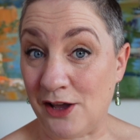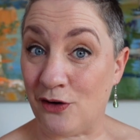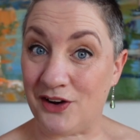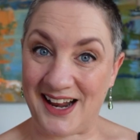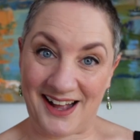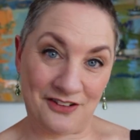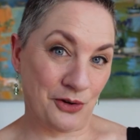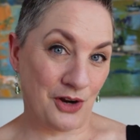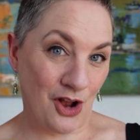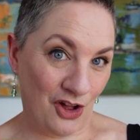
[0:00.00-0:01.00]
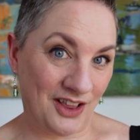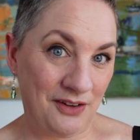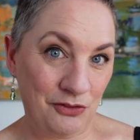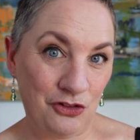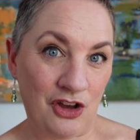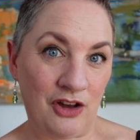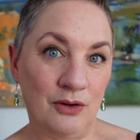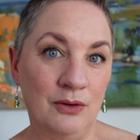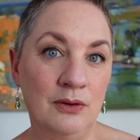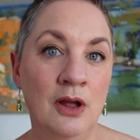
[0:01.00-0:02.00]
or an Archer and Olive
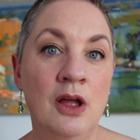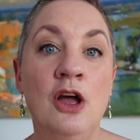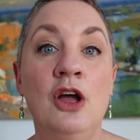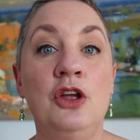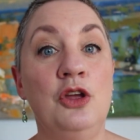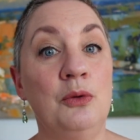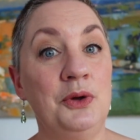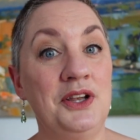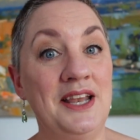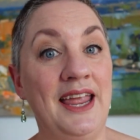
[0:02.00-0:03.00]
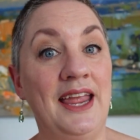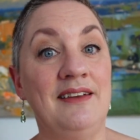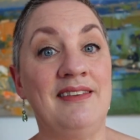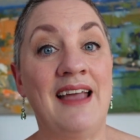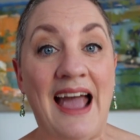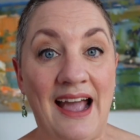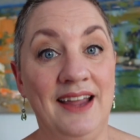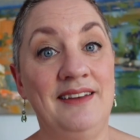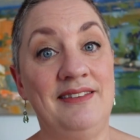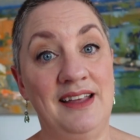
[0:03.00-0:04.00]
journal, you would need
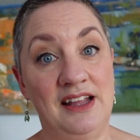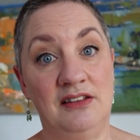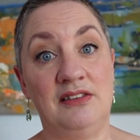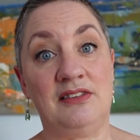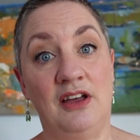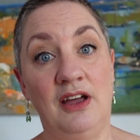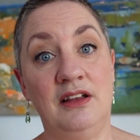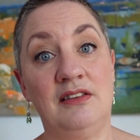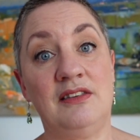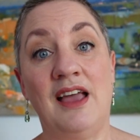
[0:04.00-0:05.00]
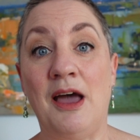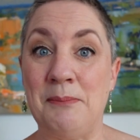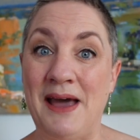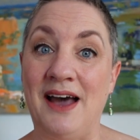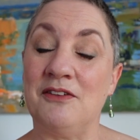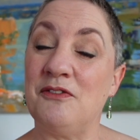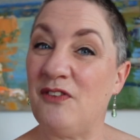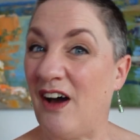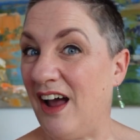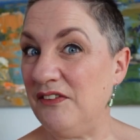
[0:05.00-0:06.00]
8 inserts, about
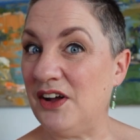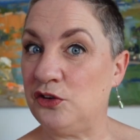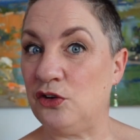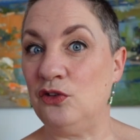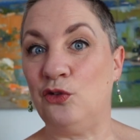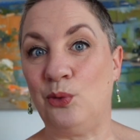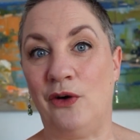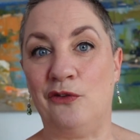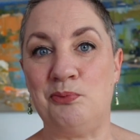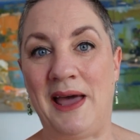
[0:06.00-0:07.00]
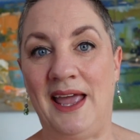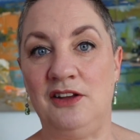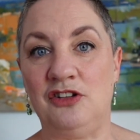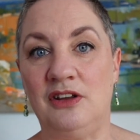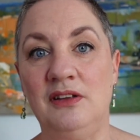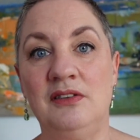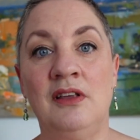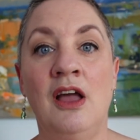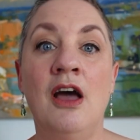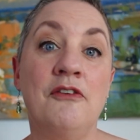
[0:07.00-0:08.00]
512
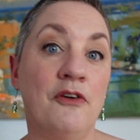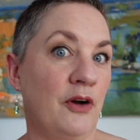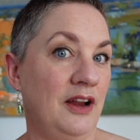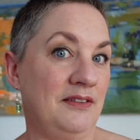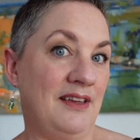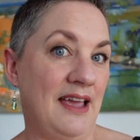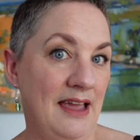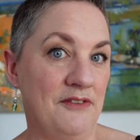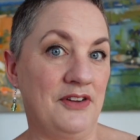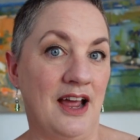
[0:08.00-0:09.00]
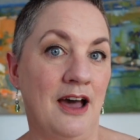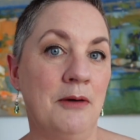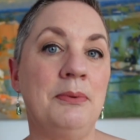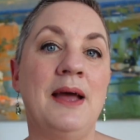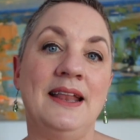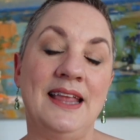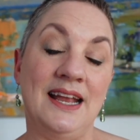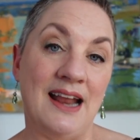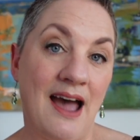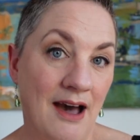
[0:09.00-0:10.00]
pages, for it to even up, and
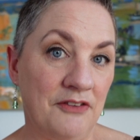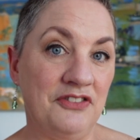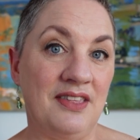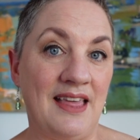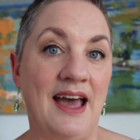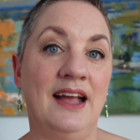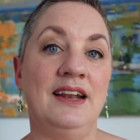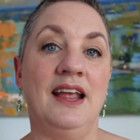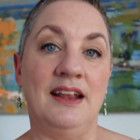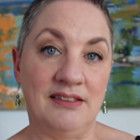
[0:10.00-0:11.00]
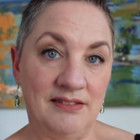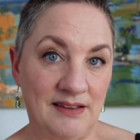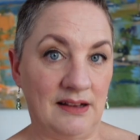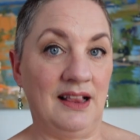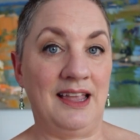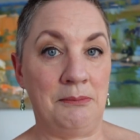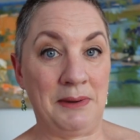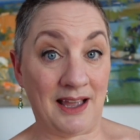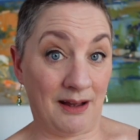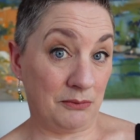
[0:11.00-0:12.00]
then after that it steadily
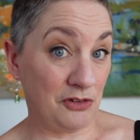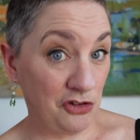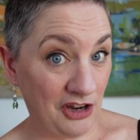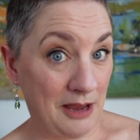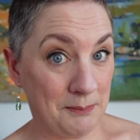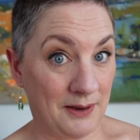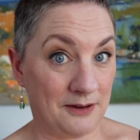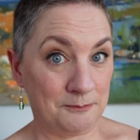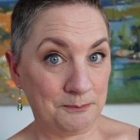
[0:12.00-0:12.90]
becomes cheaper.